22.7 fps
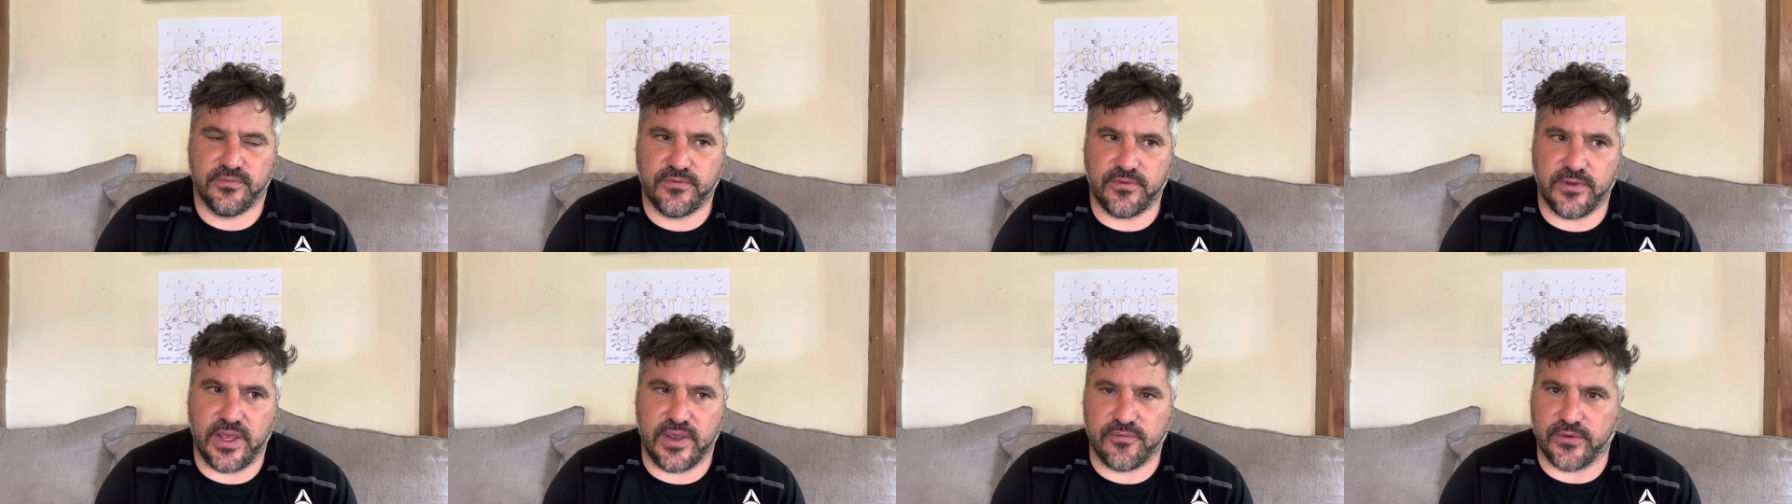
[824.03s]

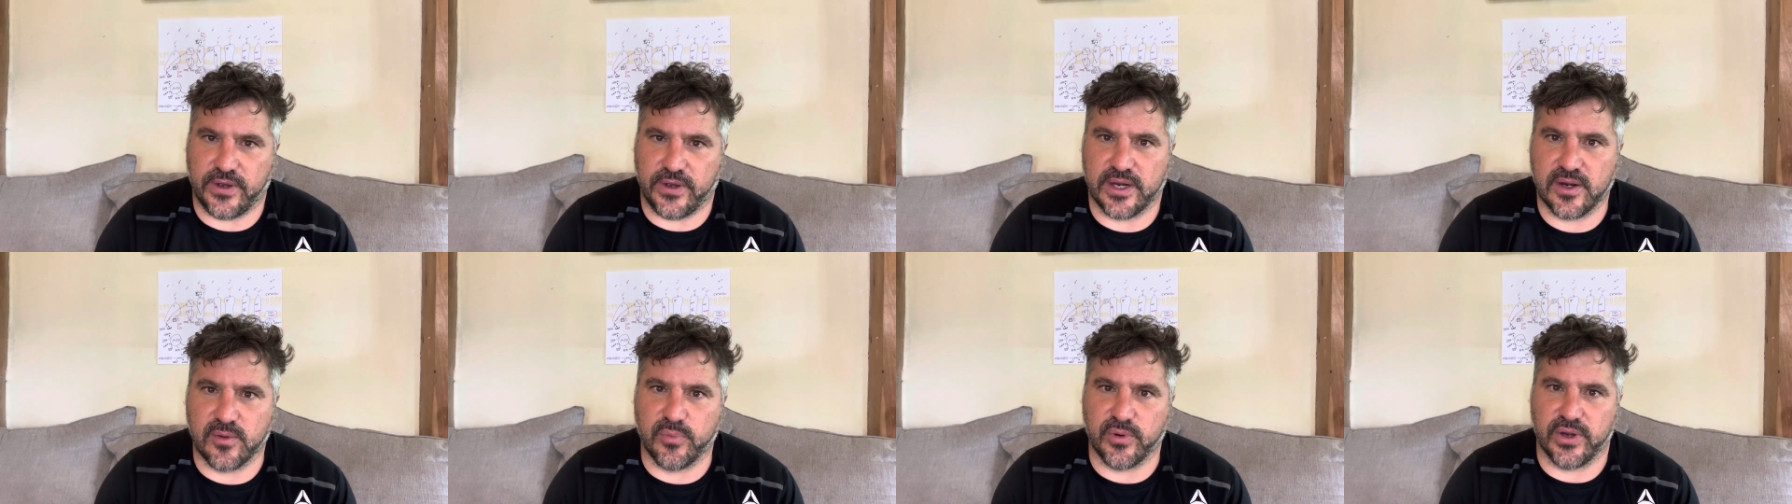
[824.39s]
at
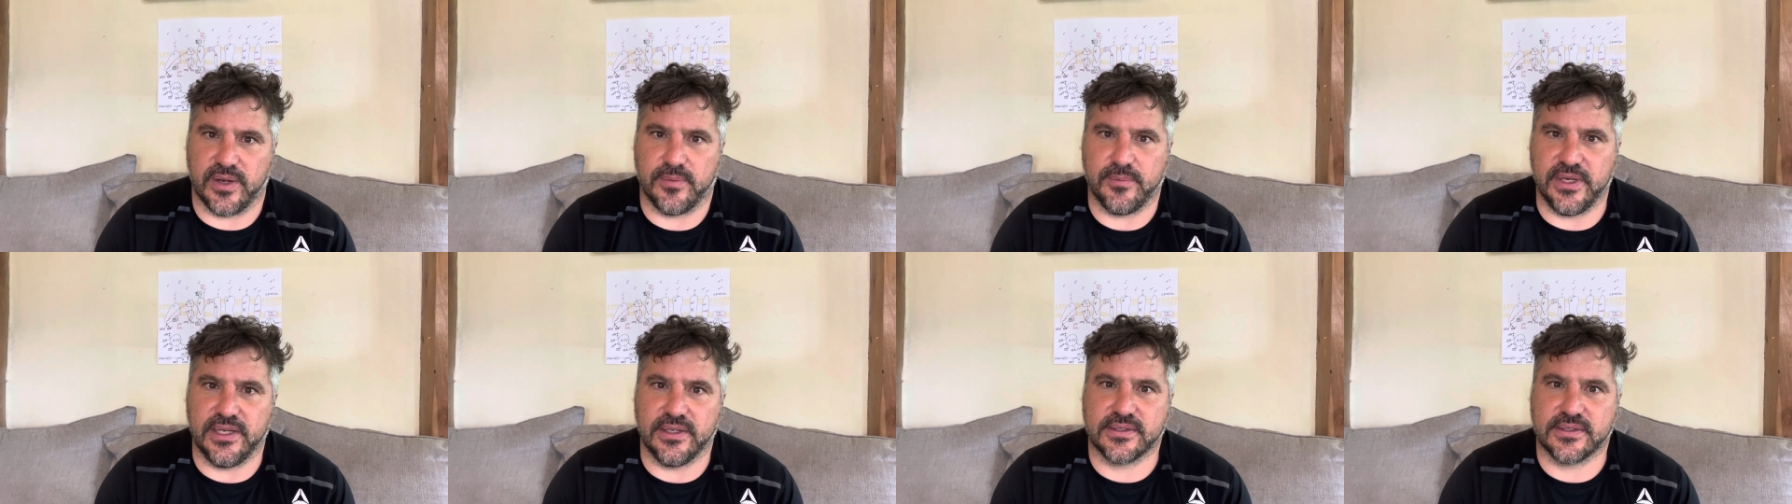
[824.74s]

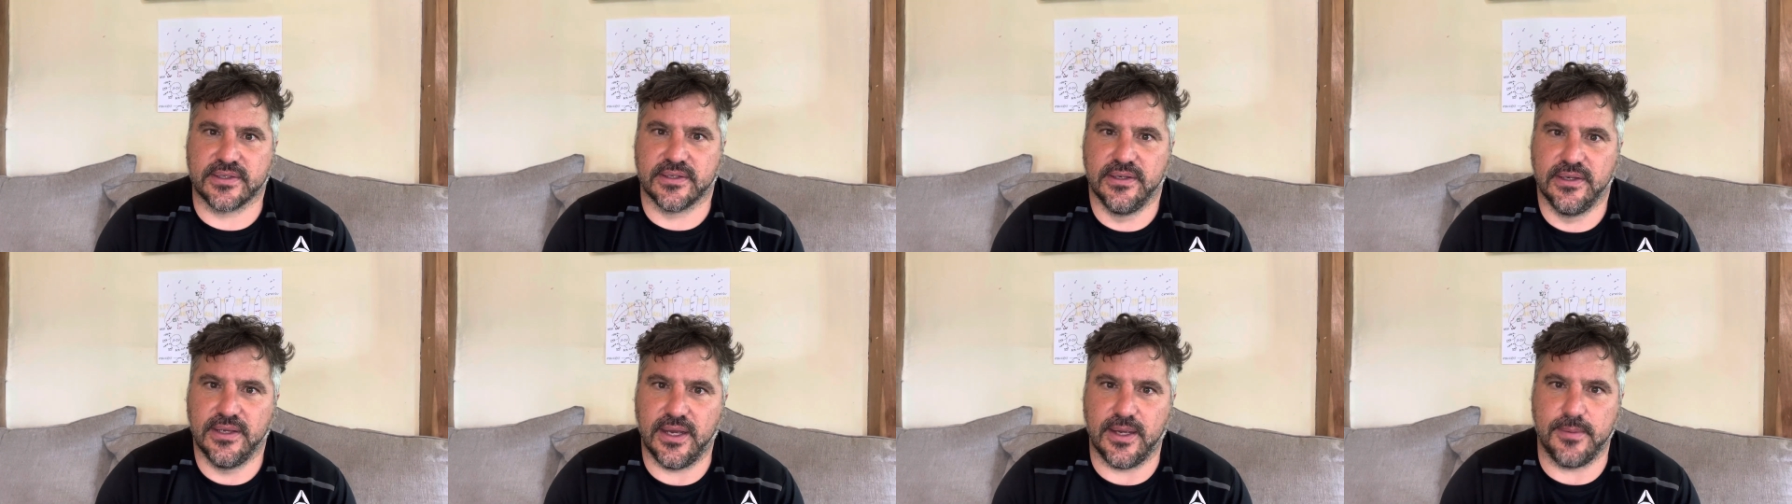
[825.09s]
Firebrand Meats,
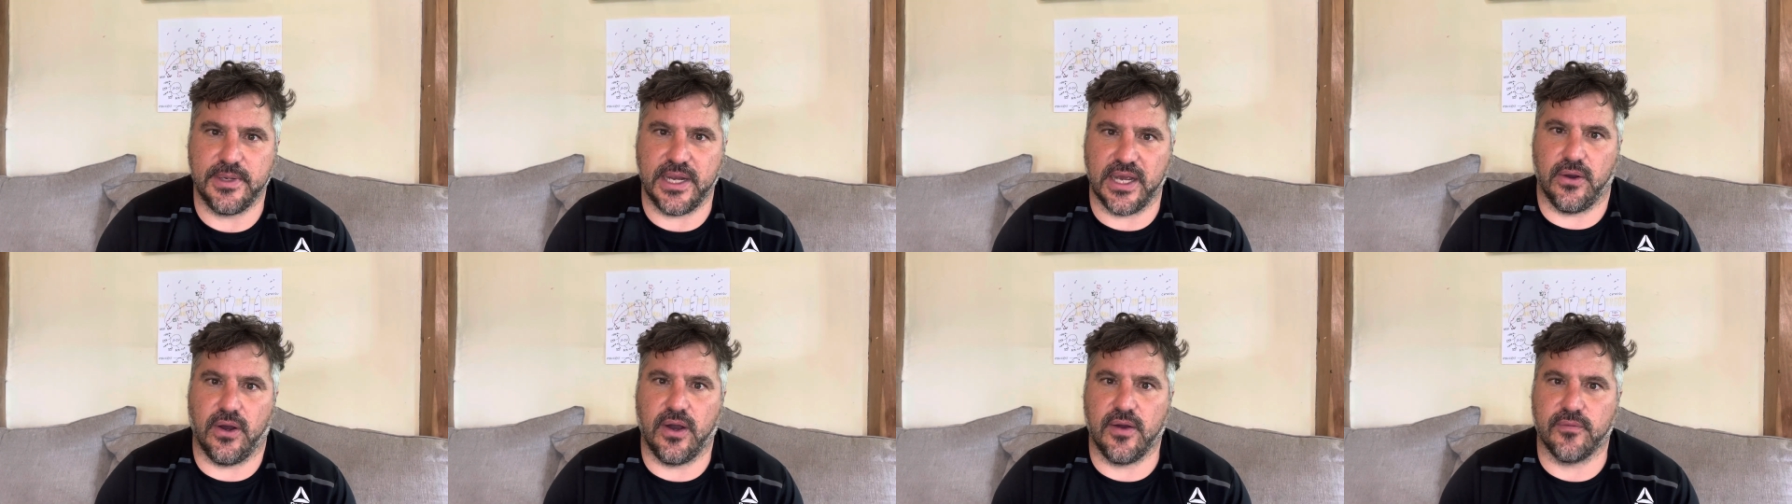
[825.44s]
I'm
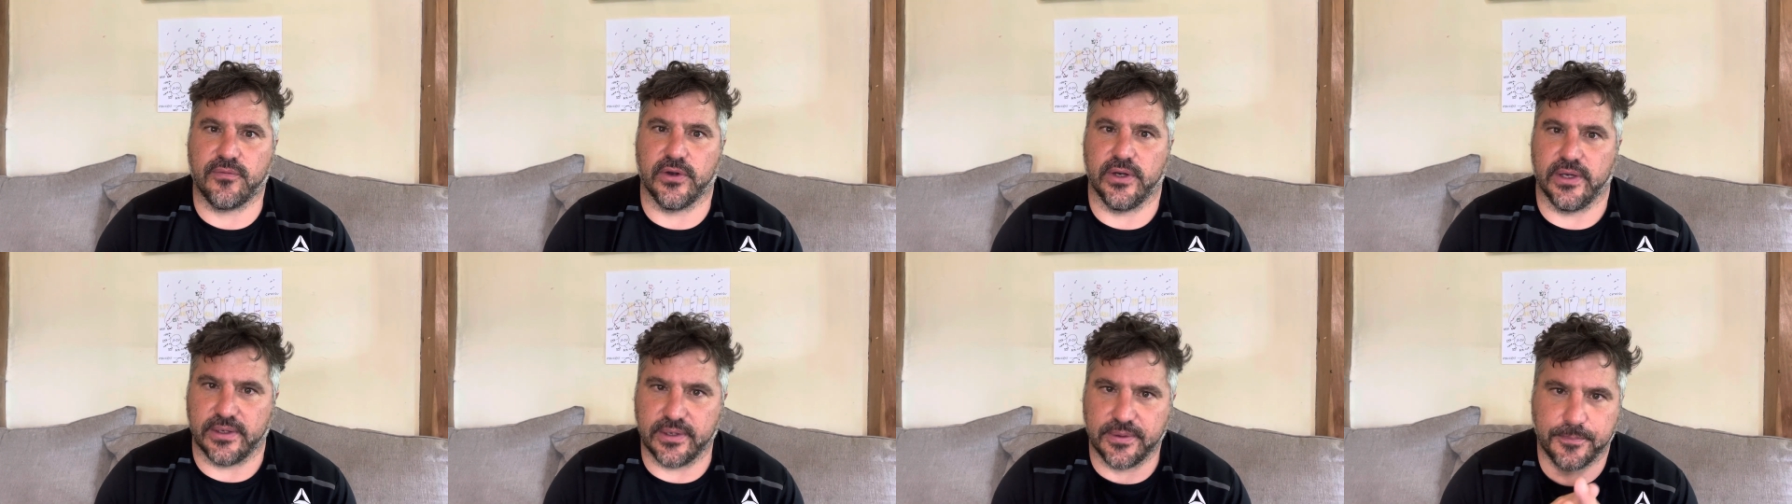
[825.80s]
now
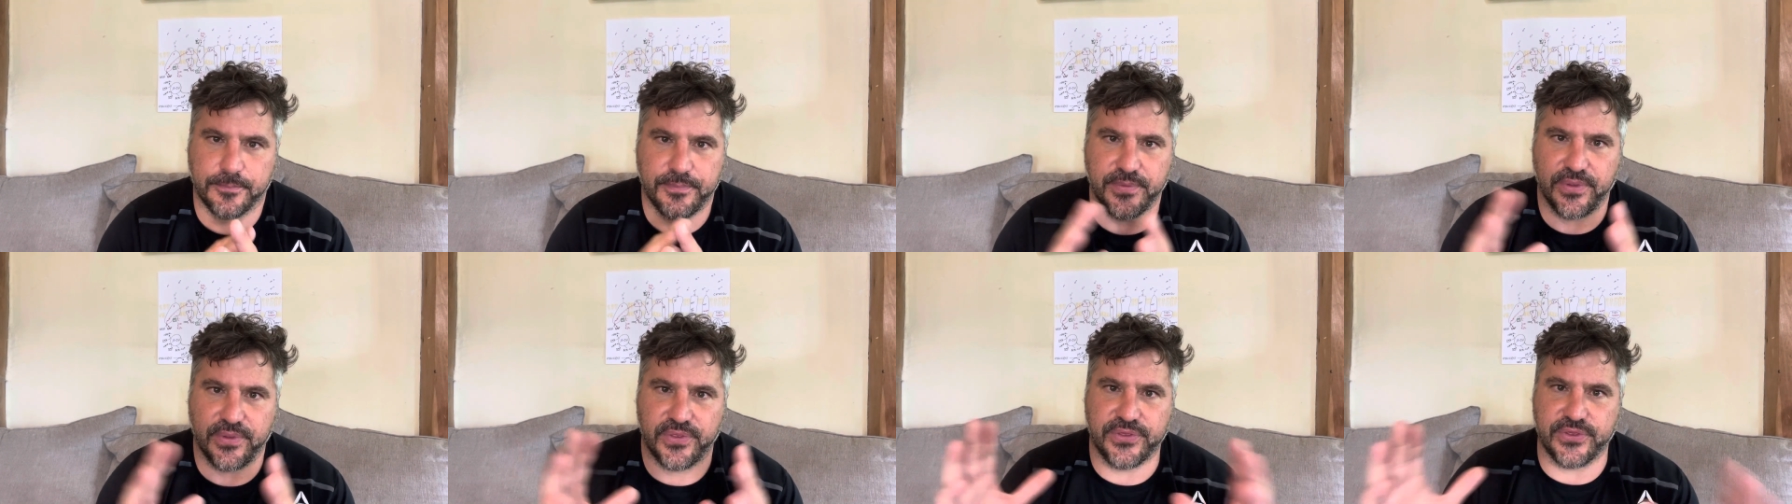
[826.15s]
offering
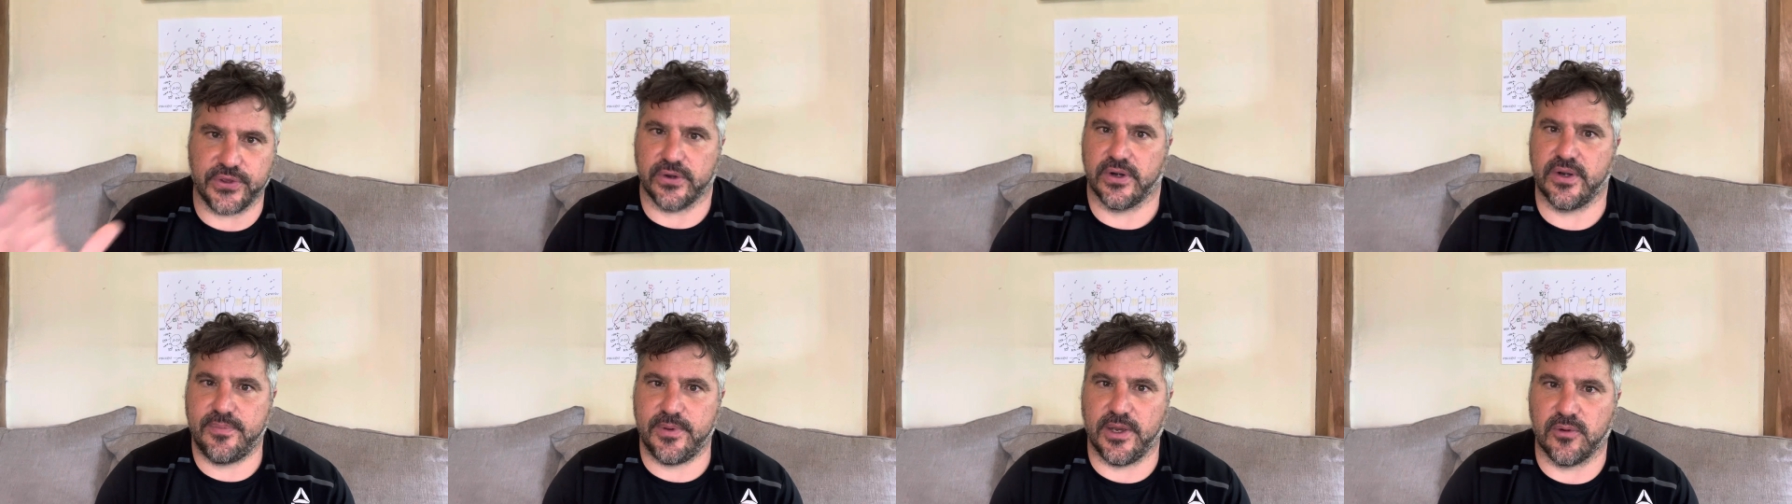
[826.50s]

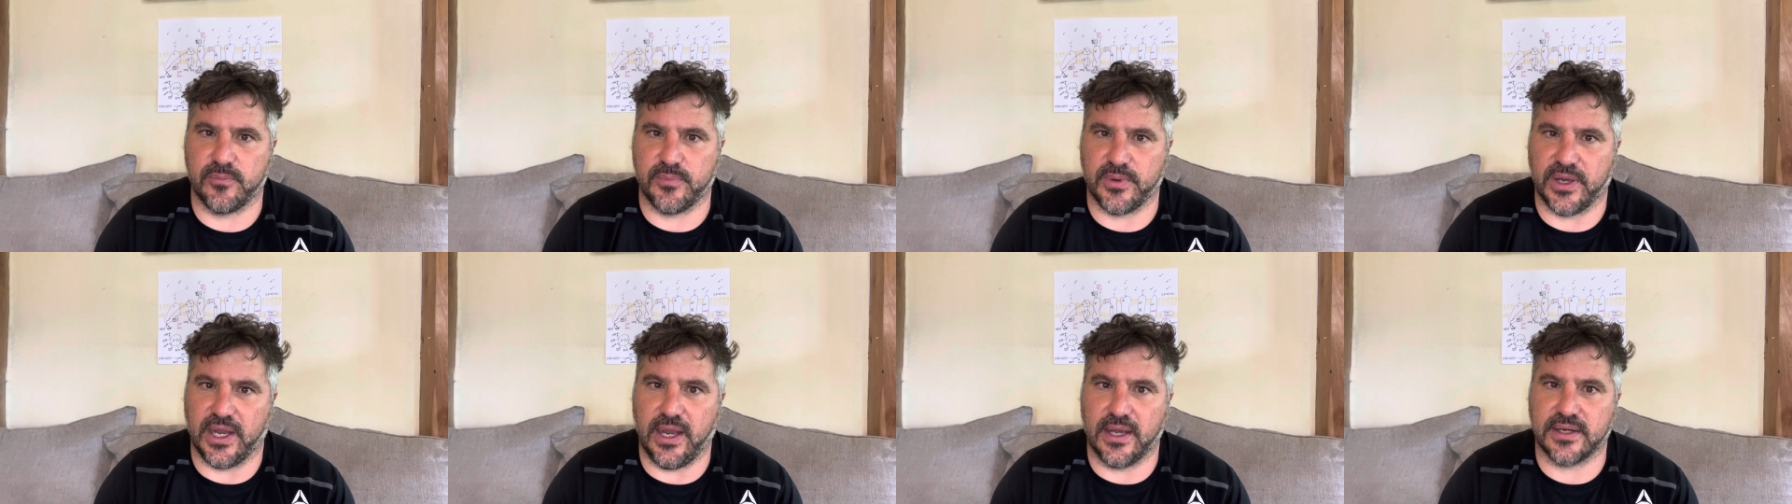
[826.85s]
30
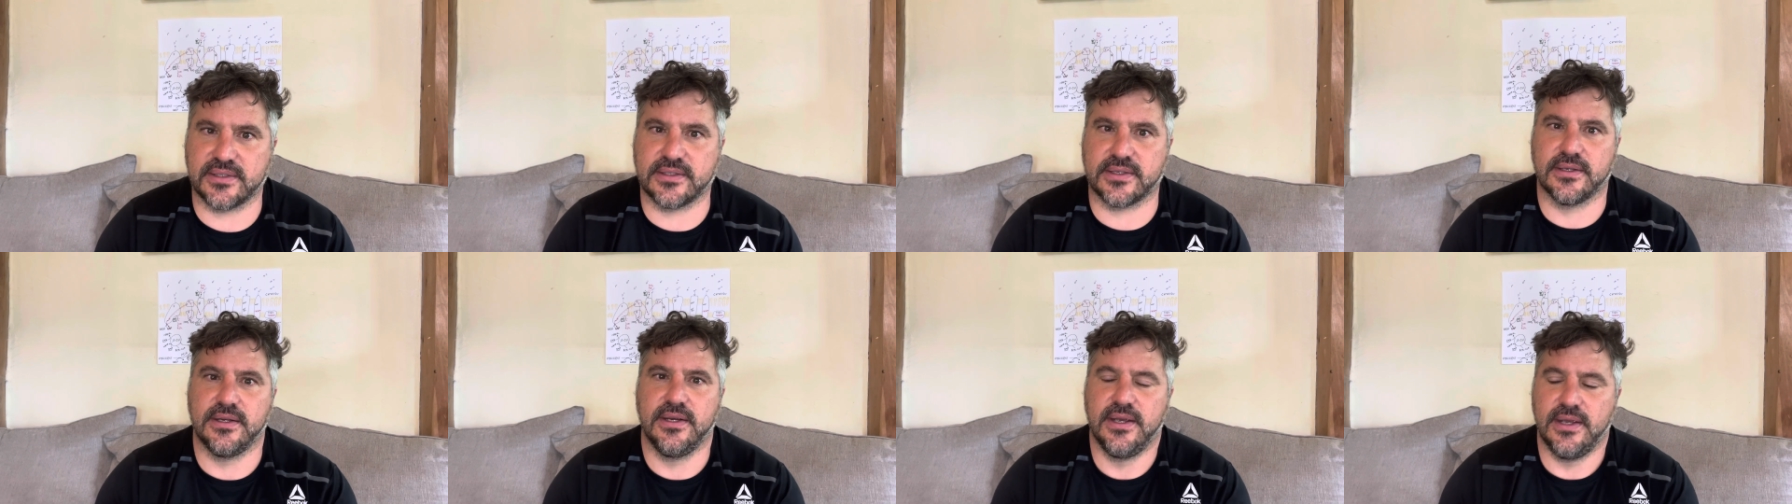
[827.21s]
pound
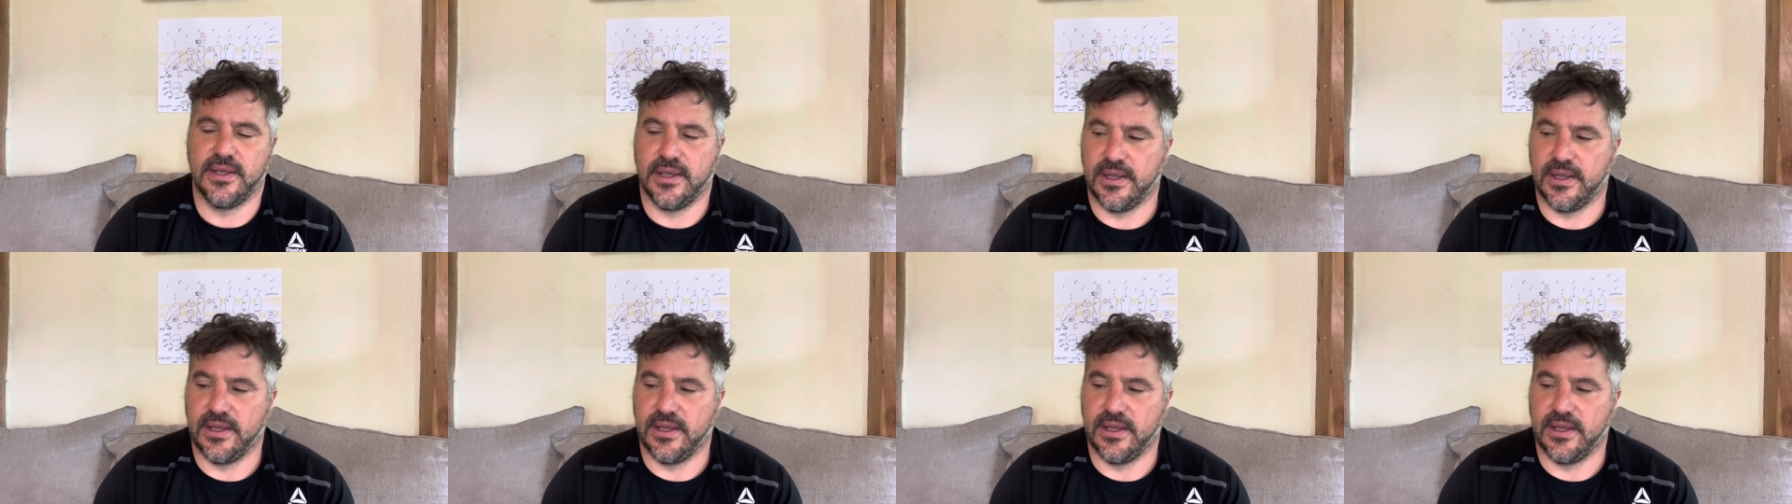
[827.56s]
box